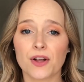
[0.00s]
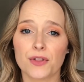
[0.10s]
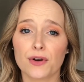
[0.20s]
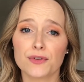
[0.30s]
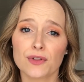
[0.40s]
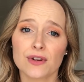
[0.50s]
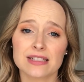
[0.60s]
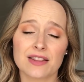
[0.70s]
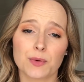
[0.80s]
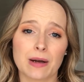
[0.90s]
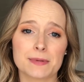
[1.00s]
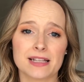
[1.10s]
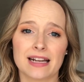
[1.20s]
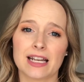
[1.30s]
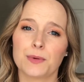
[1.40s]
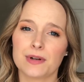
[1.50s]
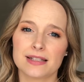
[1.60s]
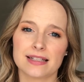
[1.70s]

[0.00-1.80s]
Although if you looked on the website, it would